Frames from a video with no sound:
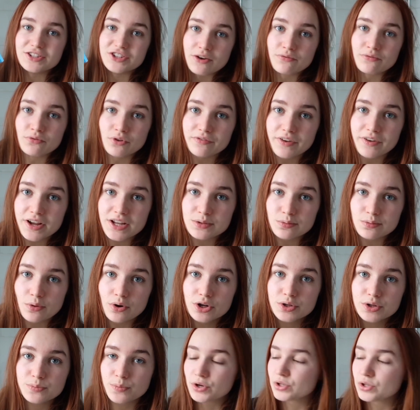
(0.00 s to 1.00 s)
general face
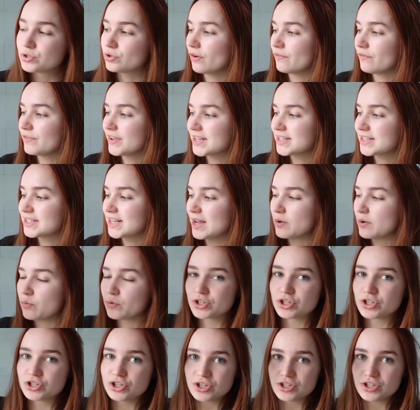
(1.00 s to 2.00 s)
wash because obviously it
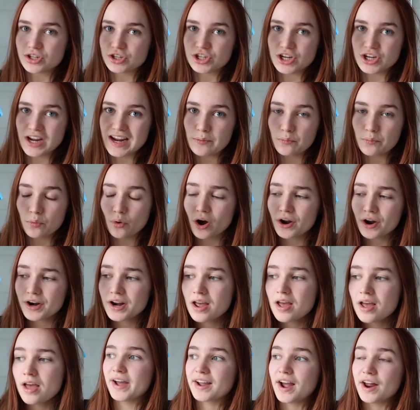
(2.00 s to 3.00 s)
was just a cheap
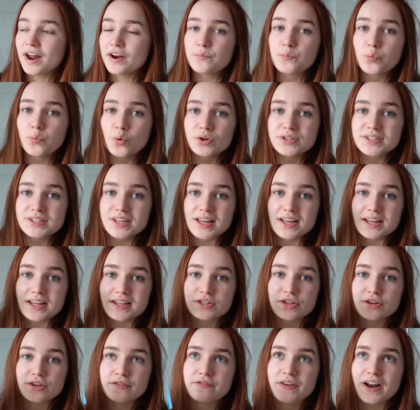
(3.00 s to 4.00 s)
one. I kind of bought
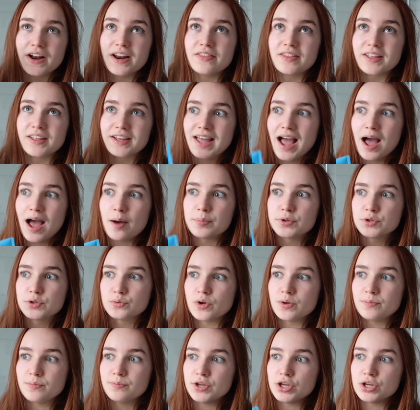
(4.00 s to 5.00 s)
it to fill in the gap
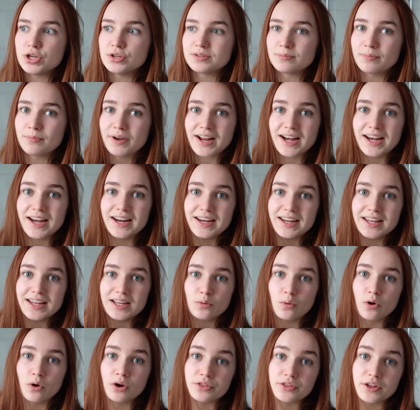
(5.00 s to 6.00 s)
between me using my
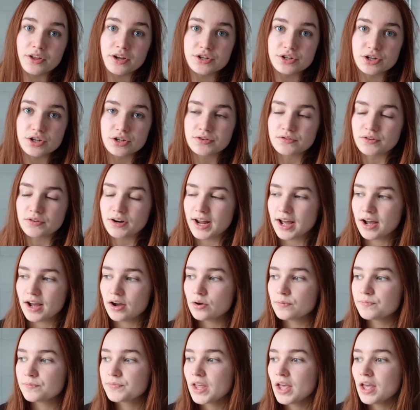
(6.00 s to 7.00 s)
Clinique one that just ran
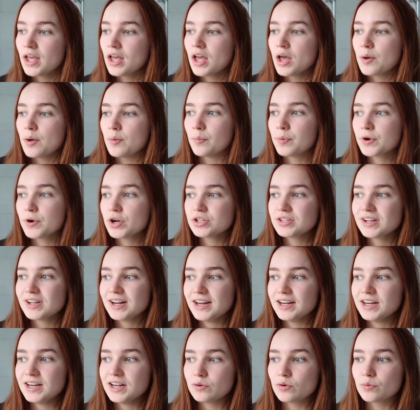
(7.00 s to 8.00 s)
out. But because the
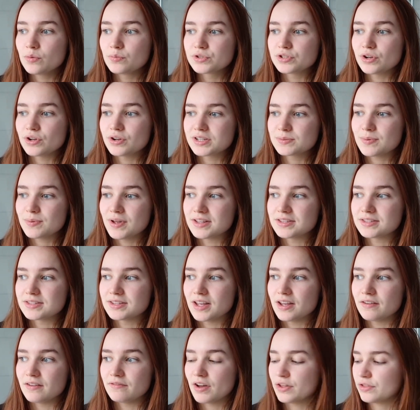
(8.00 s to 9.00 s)
Clinique one was so
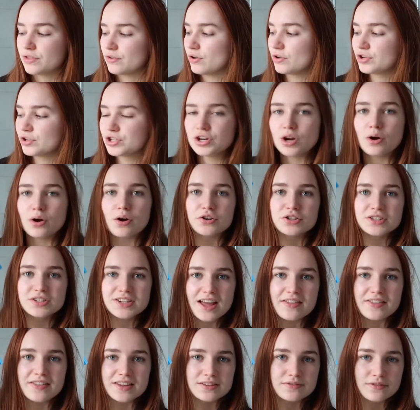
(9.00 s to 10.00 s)
expensive, I thought, you know, I'll just
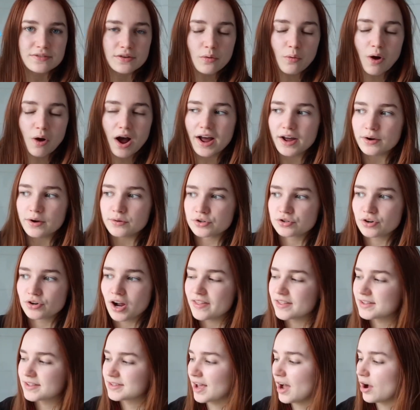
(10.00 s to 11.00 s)
get this for a while and
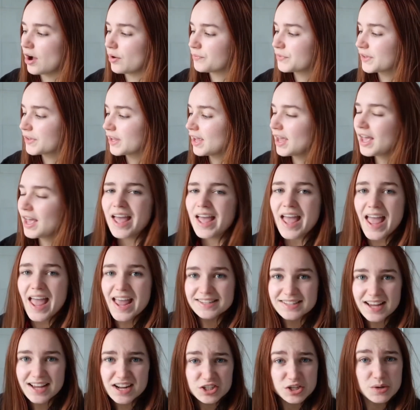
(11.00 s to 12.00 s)
try this out.
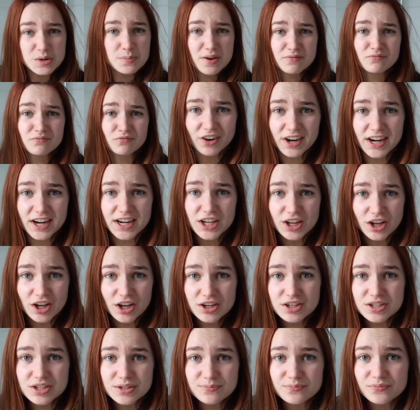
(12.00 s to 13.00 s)
It's actually been really
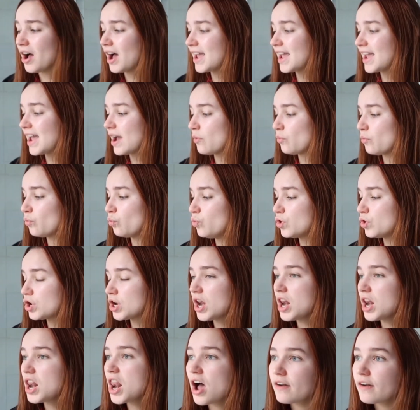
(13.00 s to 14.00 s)
good. I would
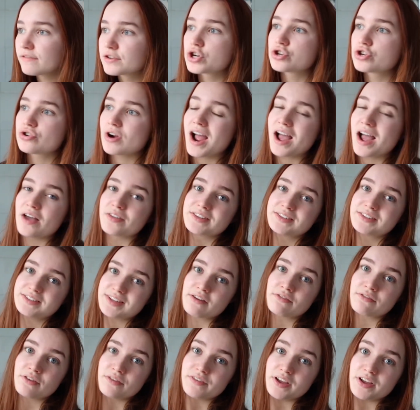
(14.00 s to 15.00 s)
love to try out the
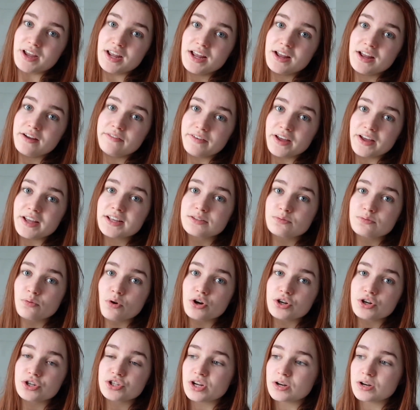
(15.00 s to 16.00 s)
CeraVe face
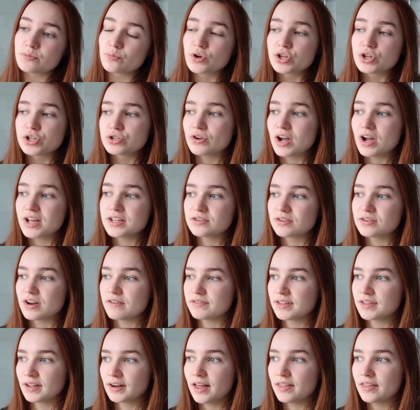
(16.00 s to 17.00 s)
wash and moisturizer and
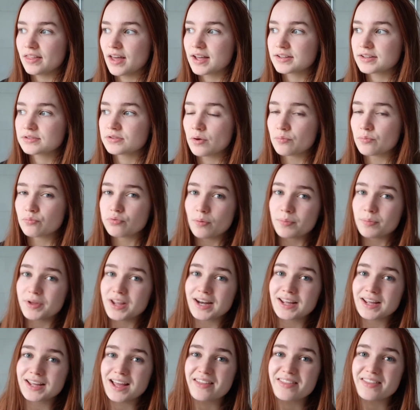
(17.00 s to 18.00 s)
everything like that, so I'm probably
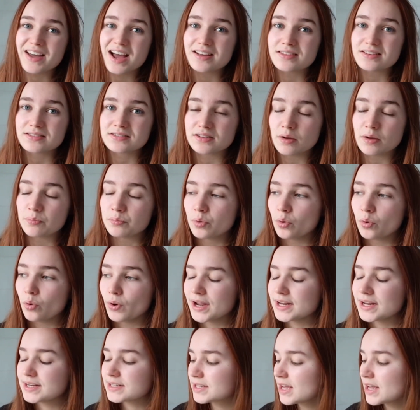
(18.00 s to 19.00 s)
gonna get that at some
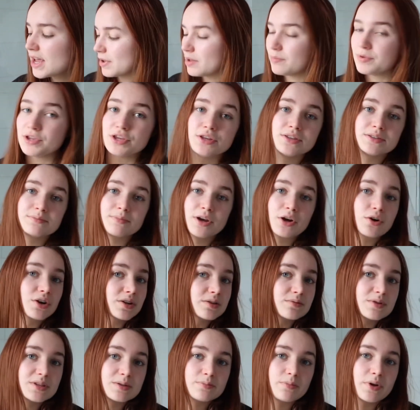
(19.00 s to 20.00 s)
point. Maybe use my
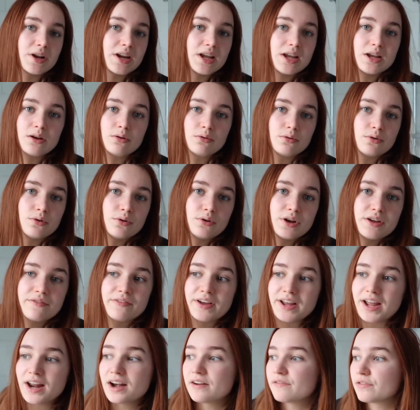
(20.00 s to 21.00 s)
Christmas money, or if
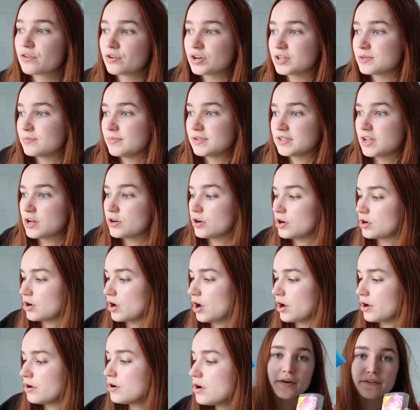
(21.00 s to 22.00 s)
I get it for Christmas, I don't
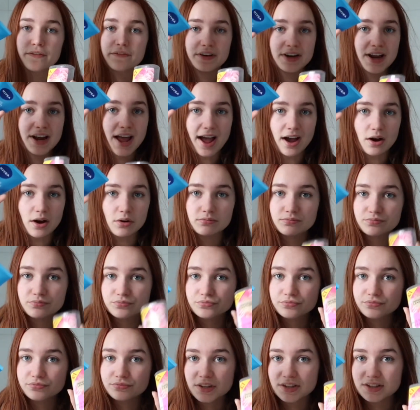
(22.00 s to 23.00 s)
know. But for now,
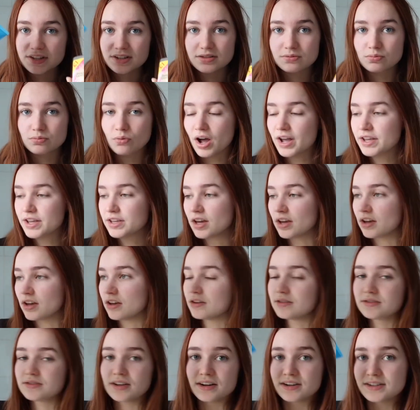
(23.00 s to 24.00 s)
this is what I
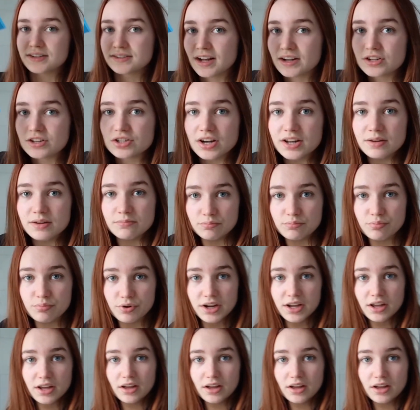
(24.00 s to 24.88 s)
use and it's actually pretty